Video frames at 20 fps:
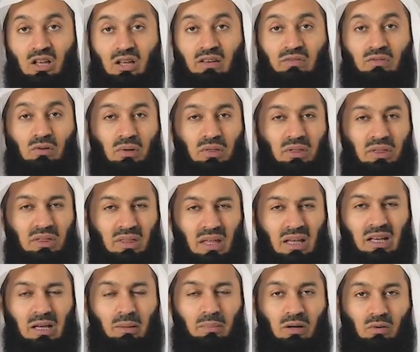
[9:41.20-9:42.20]
If you
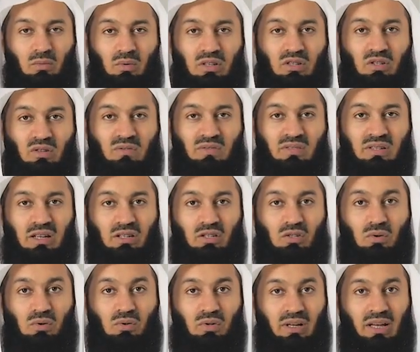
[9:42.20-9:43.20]
think about what you've said,
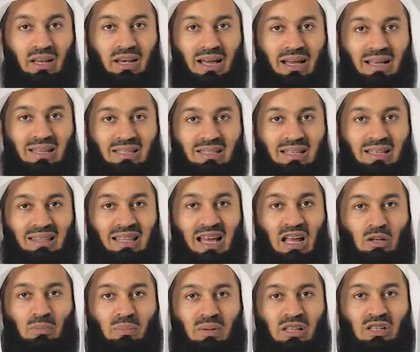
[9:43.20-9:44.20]
you realize that
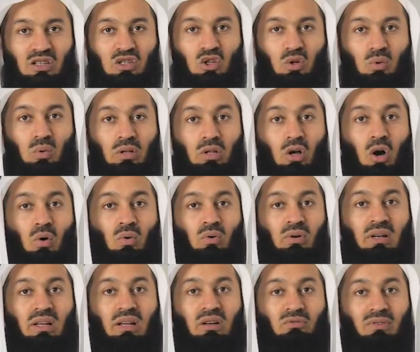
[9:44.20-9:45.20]
that means you will
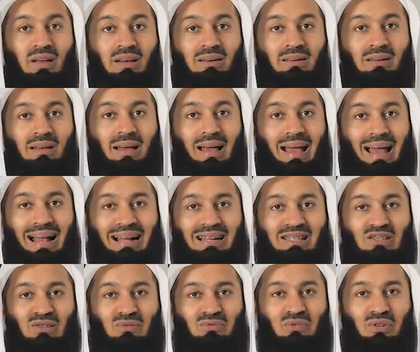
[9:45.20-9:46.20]
only render
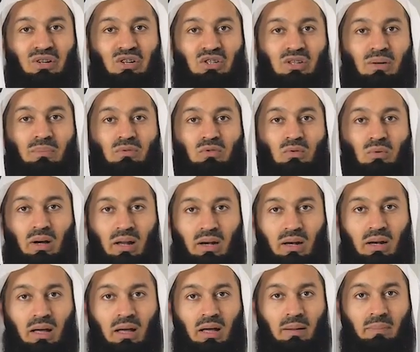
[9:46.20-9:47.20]
acts of worship to
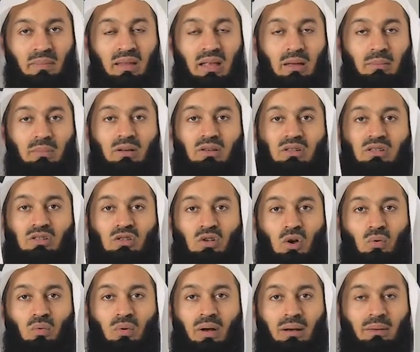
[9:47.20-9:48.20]
Allah because
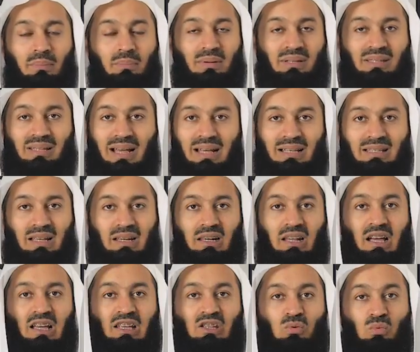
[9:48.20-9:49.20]
no one besides
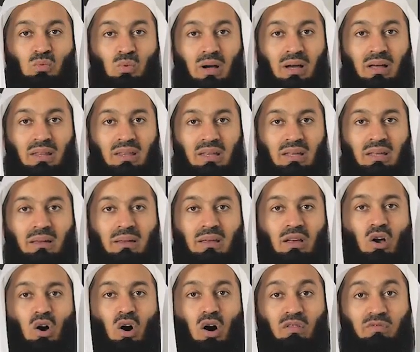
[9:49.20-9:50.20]
Allah is worthy
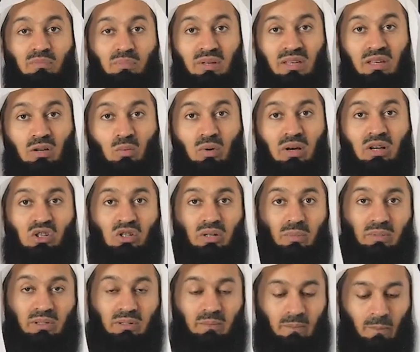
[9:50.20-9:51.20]
of being
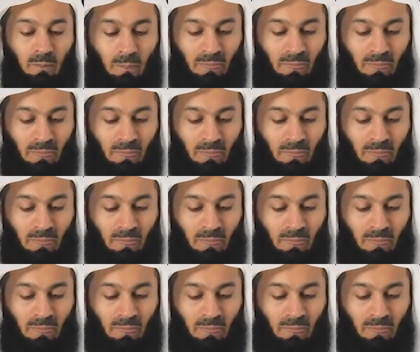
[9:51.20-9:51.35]
worshipped.